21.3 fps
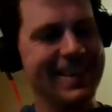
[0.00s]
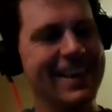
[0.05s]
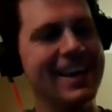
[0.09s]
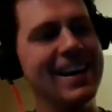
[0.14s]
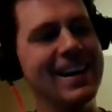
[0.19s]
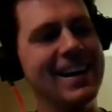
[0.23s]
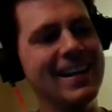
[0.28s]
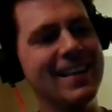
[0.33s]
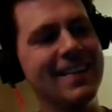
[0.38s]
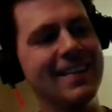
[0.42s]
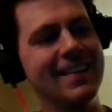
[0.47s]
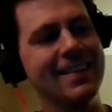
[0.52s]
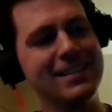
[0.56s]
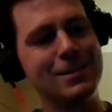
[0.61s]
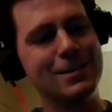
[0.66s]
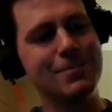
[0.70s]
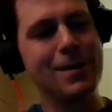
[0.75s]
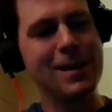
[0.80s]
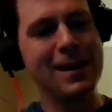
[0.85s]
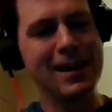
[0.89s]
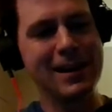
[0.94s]

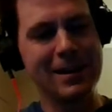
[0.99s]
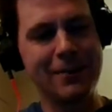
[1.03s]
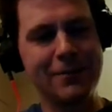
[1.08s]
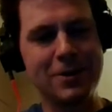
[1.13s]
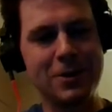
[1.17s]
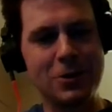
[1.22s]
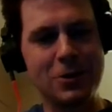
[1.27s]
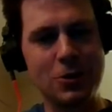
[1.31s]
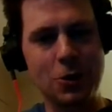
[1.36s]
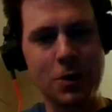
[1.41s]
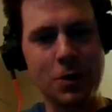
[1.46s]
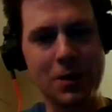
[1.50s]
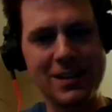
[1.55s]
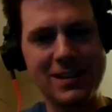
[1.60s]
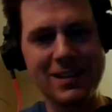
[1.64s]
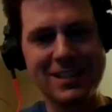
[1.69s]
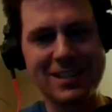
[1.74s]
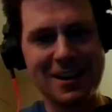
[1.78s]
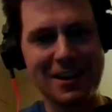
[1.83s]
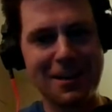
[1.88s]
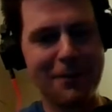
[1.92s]
Speaking of destroying
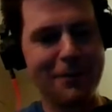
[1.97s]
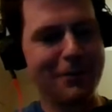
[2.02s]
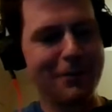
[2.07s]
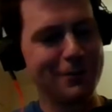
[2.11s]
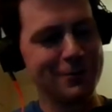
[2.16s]
stuff.